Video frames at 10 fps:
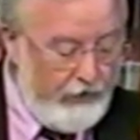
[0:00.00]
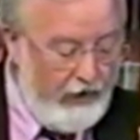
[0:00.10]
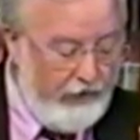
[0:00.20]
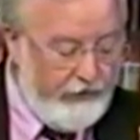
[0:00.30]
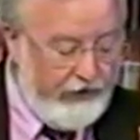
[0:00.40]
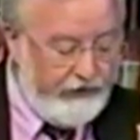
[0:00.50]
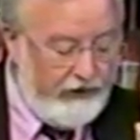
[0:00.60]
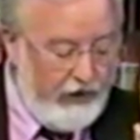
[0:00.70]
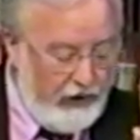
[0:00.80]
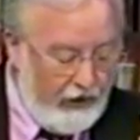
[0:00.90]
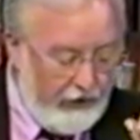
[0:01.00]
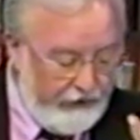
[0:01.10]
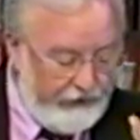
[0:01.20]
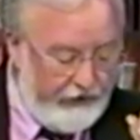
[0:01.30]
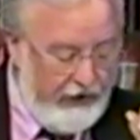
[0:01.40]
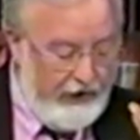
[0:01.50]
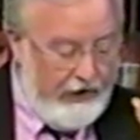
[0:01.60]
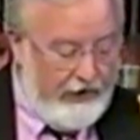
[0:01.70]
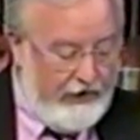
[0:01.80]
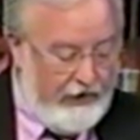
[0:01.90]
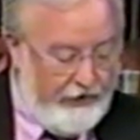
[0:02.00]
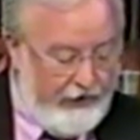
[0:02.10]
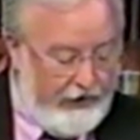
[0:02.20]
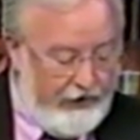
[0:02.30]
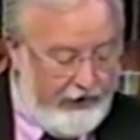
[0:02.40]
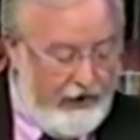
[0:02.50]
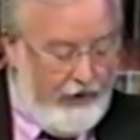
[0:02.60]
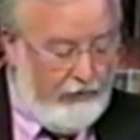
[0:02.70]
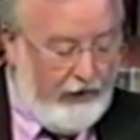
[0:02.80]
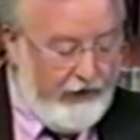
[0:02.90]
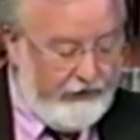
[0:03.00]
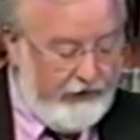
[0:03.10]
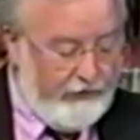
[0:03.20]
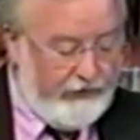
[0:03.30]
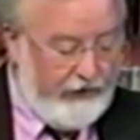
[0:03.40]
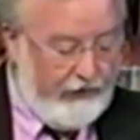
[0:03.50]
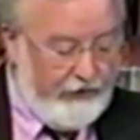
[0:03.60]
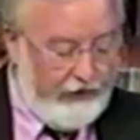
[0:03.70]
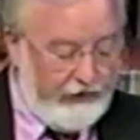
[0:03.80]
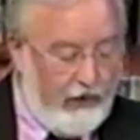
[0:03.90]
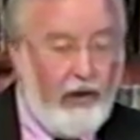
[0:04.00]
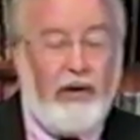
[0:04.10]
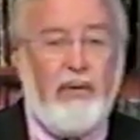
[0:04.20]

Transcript: of this curse uh, that he bless himself in his heart.